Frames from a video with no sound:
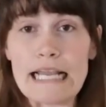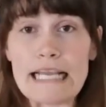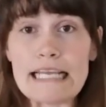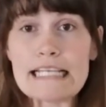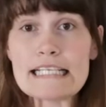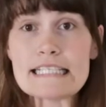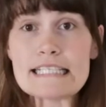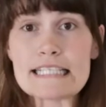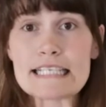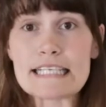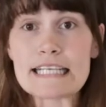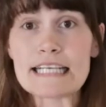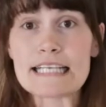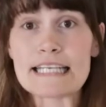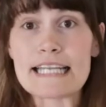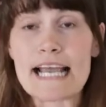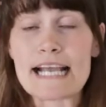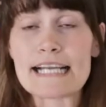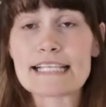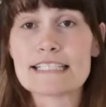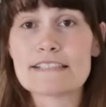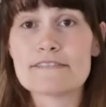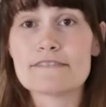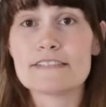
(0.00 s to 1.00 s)
it is the
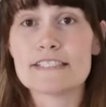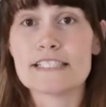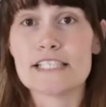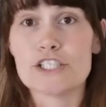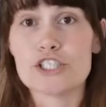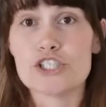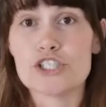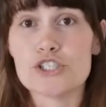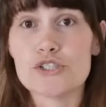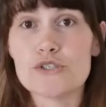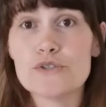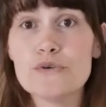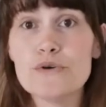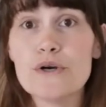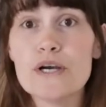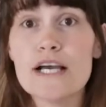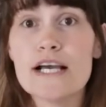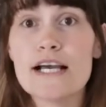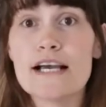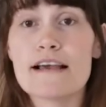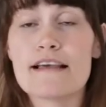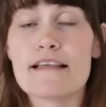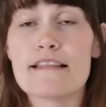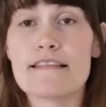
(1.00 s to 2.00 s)
connective tissue
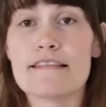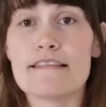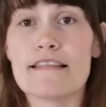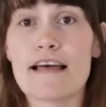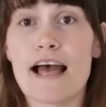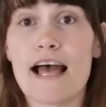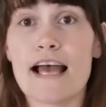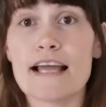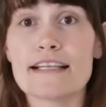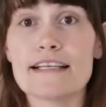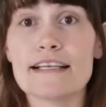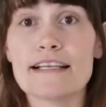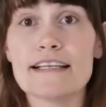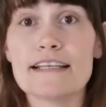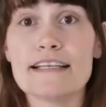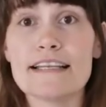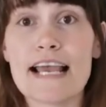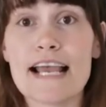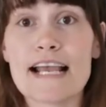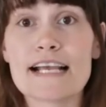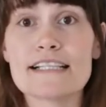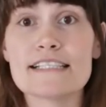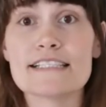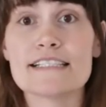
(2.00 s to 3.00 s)
that
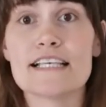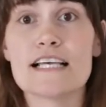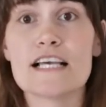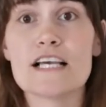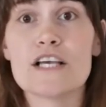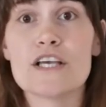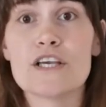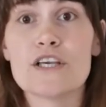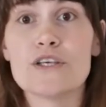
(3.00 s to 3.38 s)
connects